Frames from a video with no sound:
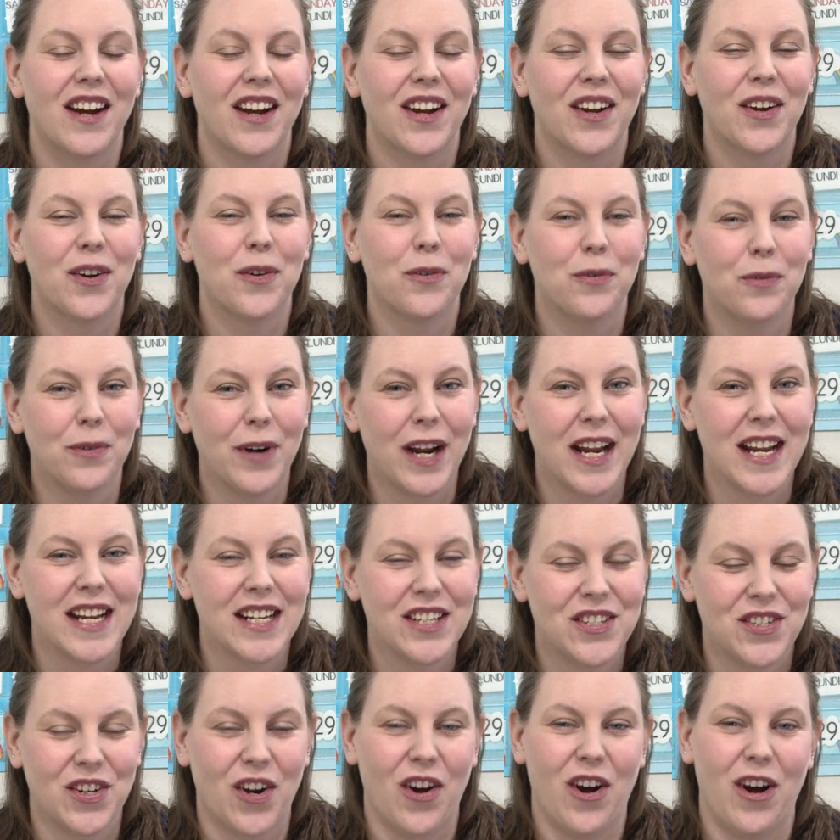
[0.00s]

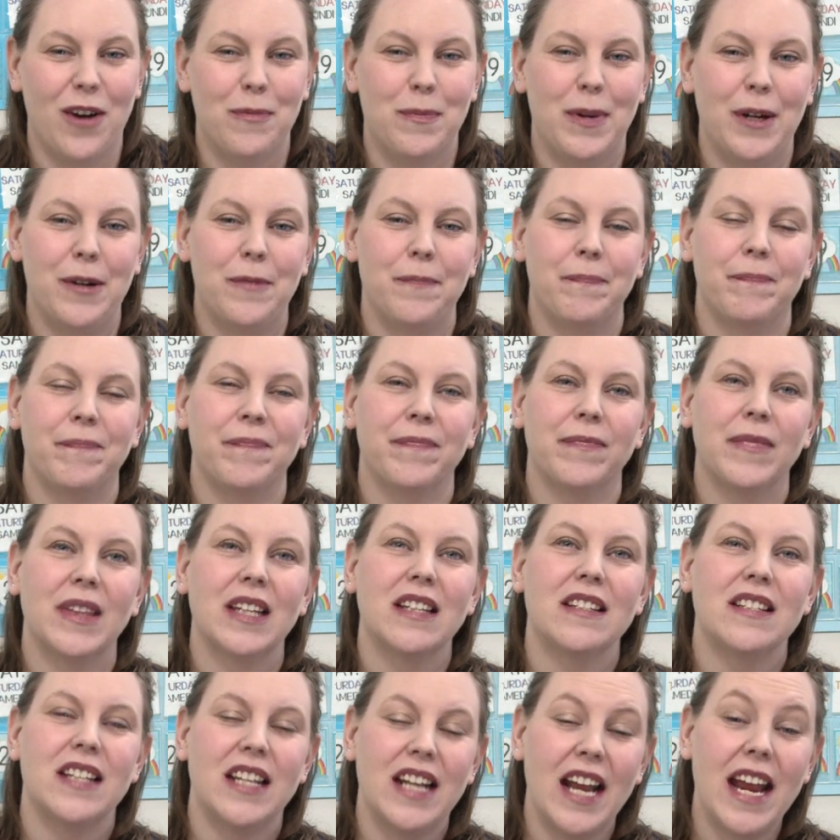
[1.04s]
Great job.
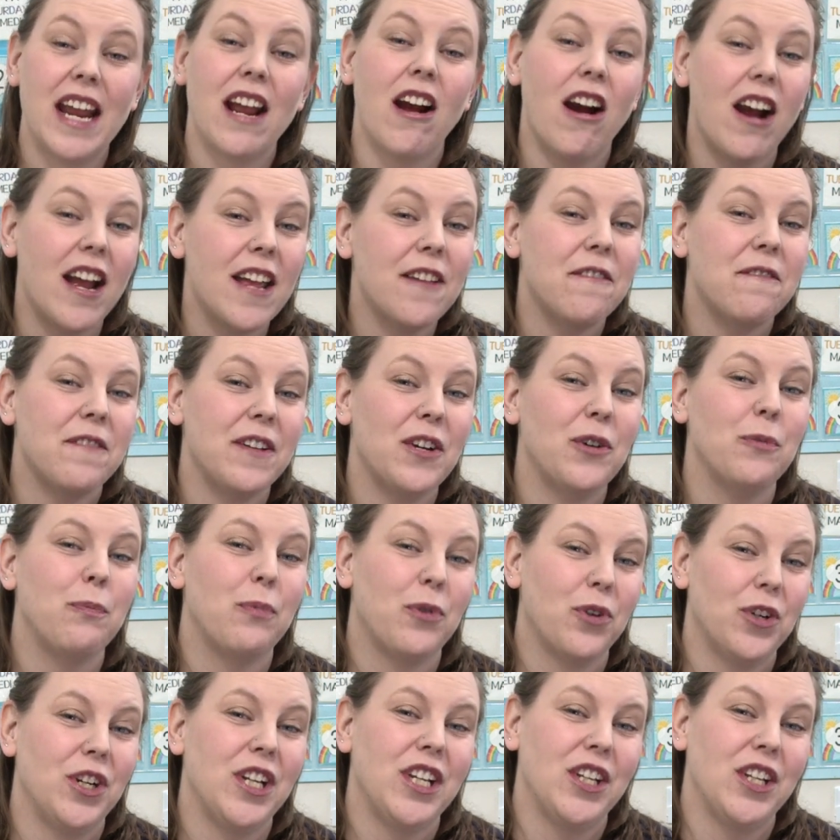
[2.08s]
Today I feel pretty